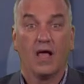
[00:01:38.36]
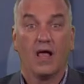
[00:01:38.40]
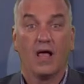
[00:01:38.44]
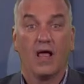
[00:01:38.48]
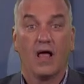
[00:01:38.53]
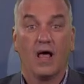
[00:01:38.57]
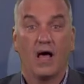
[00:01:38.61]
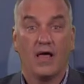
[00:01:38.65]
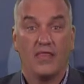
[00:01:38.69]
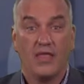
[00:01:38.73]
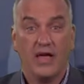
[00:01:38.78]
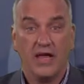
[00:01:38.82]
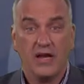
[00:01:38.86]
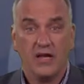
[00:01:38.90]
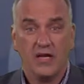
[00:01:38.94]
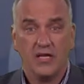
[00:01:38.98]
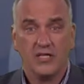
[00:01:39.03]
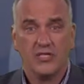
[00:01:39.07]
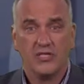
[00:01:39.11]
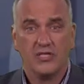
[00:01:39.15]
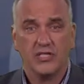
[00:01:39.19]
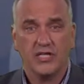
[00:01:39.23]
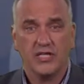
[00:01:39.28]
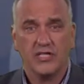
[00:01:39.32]
I then
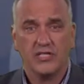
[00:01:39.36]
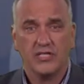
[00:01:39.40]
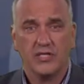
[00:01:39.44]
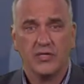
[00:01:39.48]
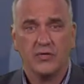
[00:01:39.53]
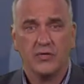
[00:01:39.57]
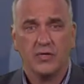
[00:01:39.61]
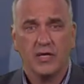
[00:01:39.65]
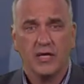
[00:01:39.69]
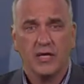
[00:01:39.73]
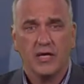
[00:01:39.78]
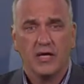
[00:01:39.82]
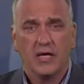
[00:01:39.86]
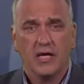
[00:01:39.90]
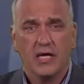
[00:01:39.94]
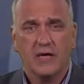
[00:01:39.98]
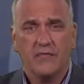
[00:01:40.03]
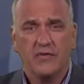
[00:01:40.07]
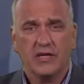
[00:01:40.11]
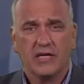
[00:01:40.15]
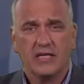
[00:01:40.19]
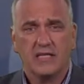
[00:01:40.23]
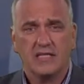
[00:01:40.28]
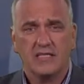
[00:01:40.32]
asked Jitu if he
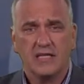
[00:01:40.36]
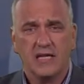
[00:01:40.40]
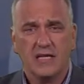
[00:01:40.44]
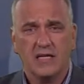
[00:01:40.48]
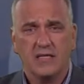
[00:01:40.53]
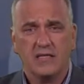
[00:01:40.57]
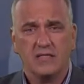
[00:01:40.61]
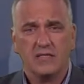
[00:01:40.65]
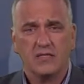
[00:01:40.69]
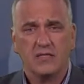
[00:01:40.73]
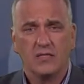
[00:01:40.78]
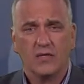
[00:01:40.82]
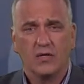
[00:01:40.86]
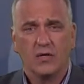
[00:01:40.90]
could tell us